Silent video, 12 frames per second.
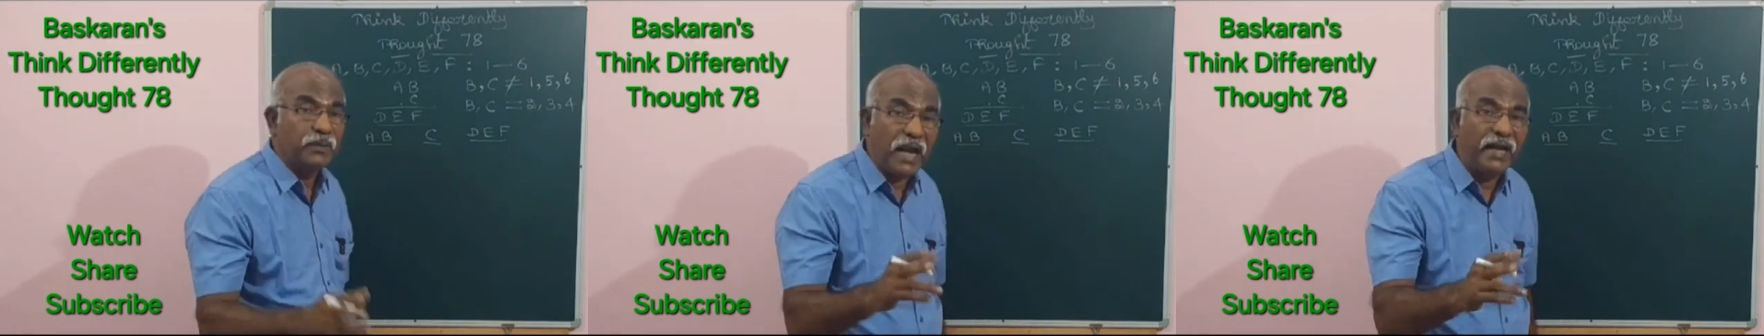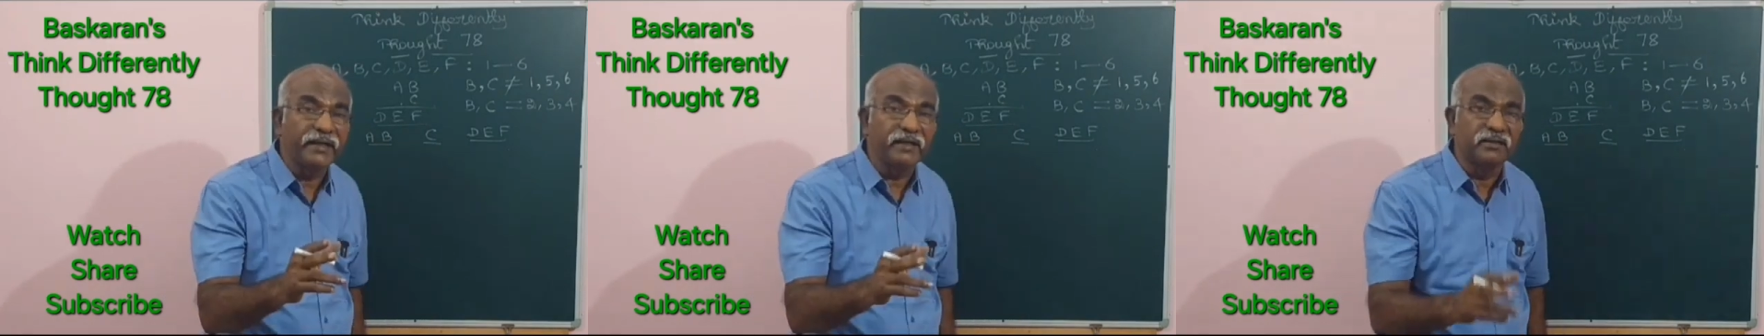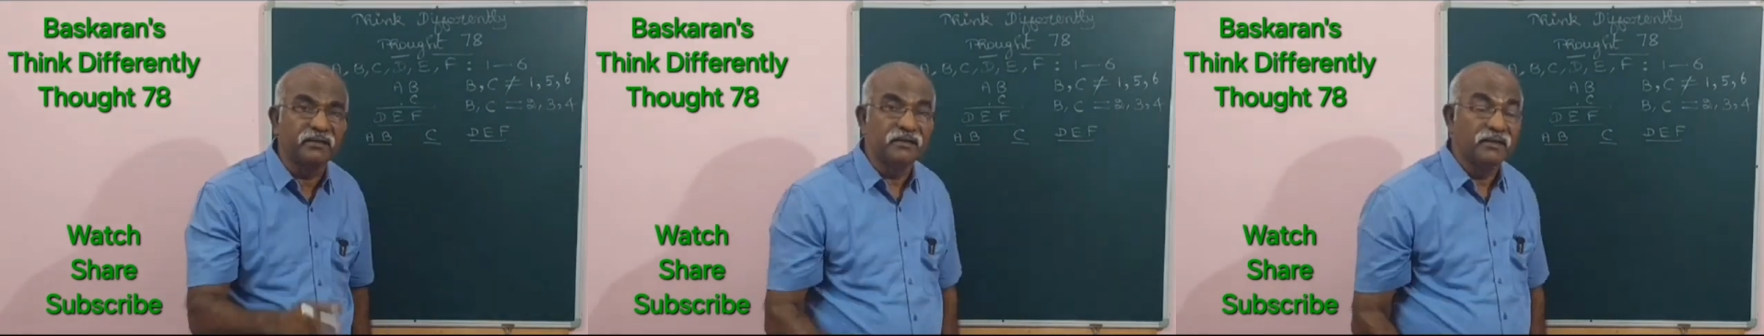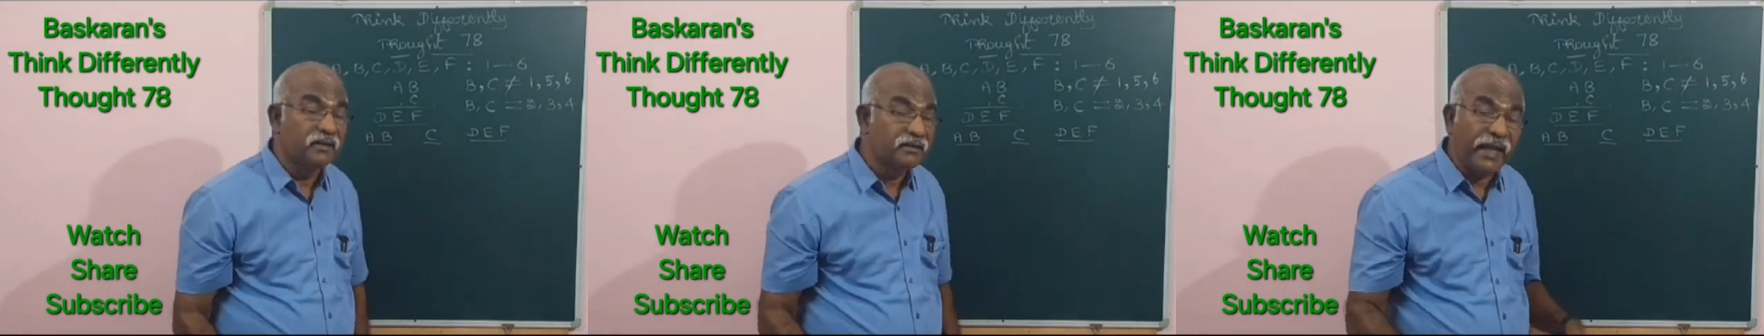a product
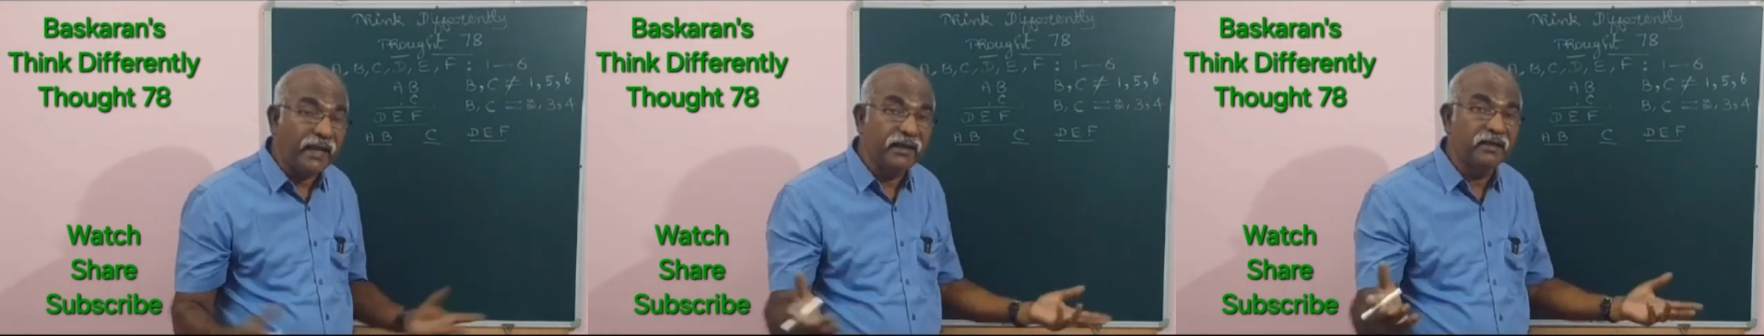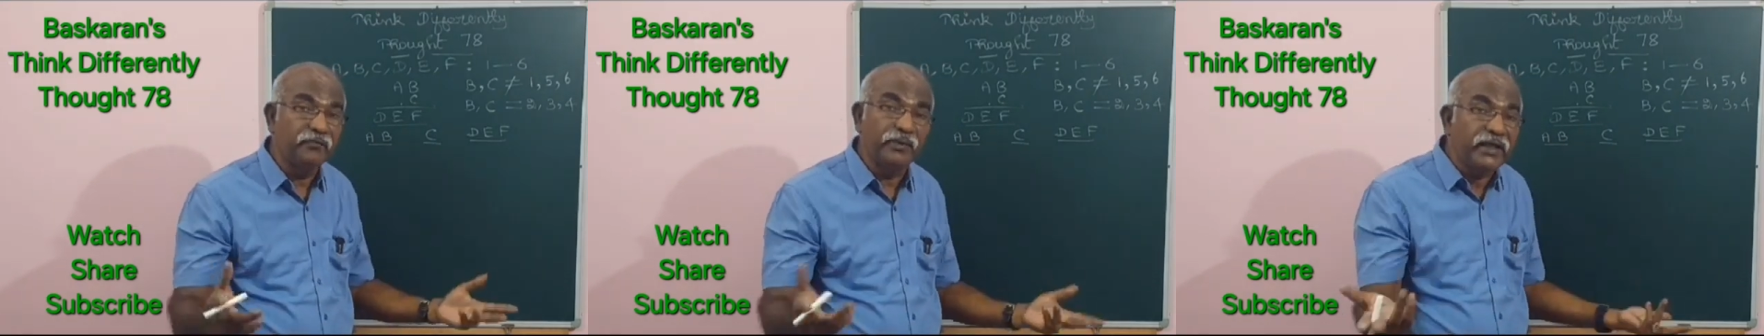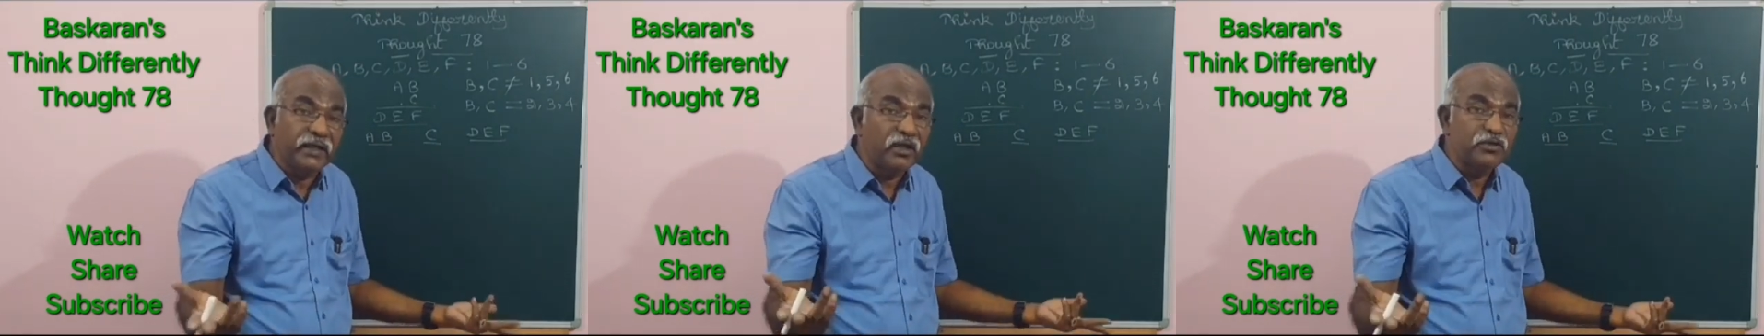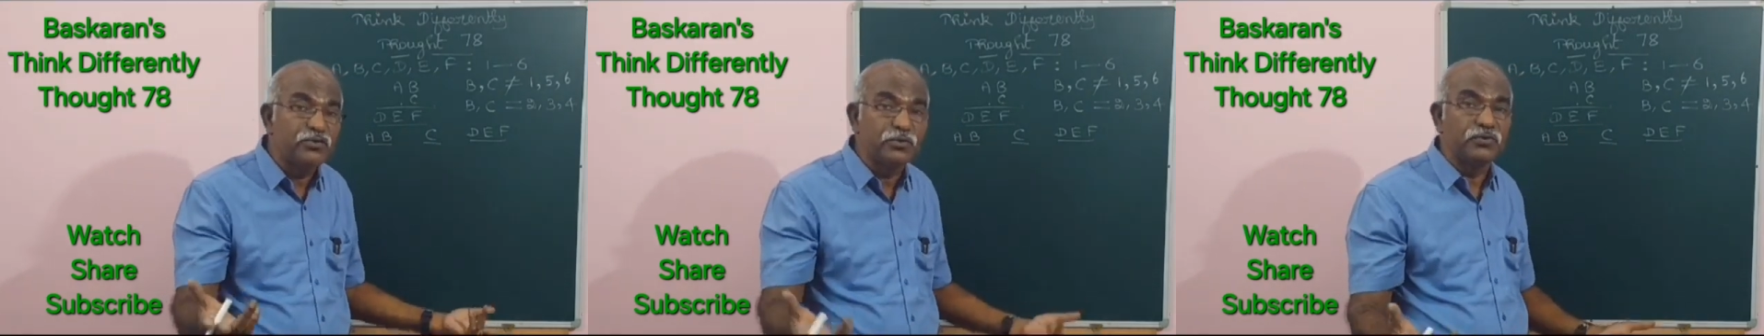that we
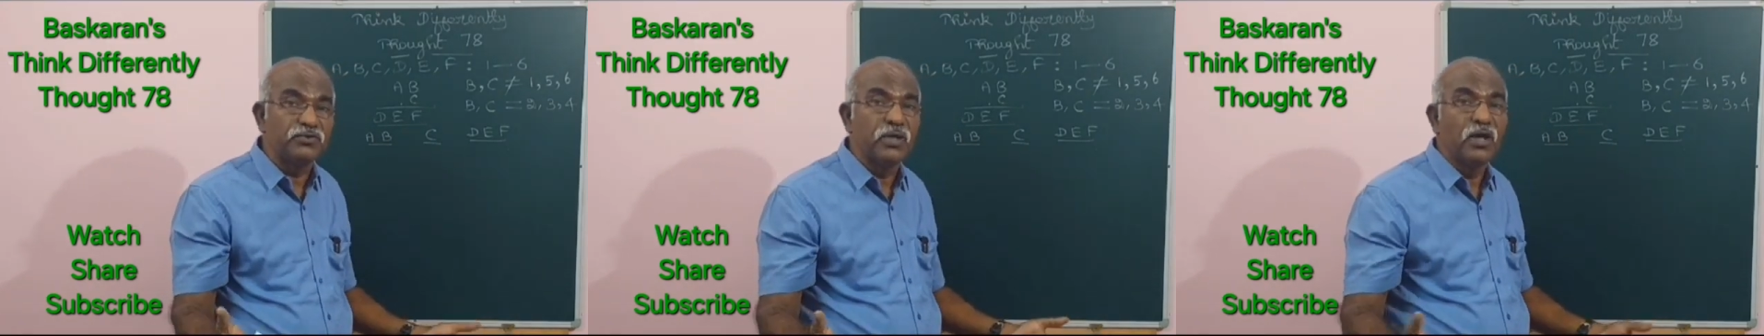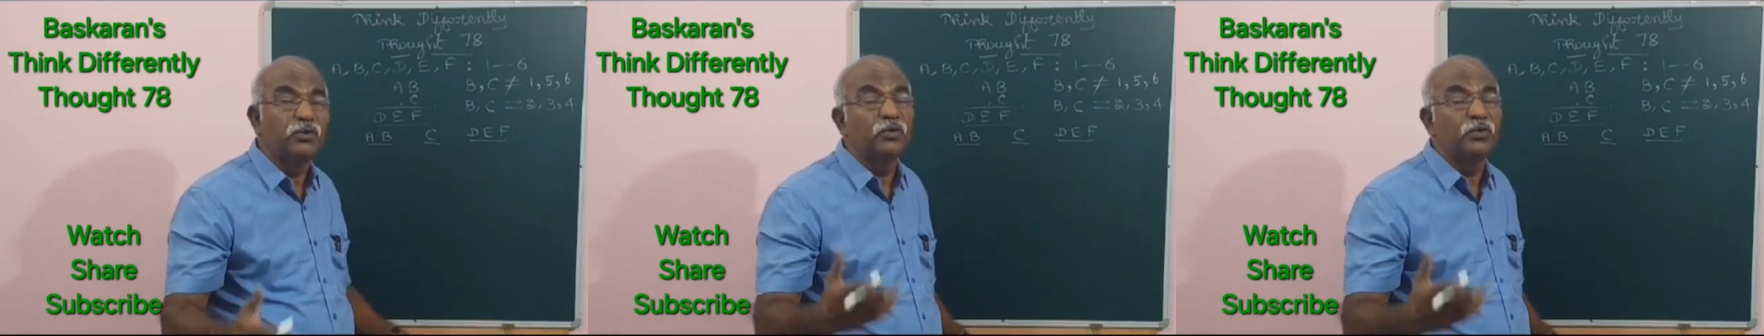cannot choose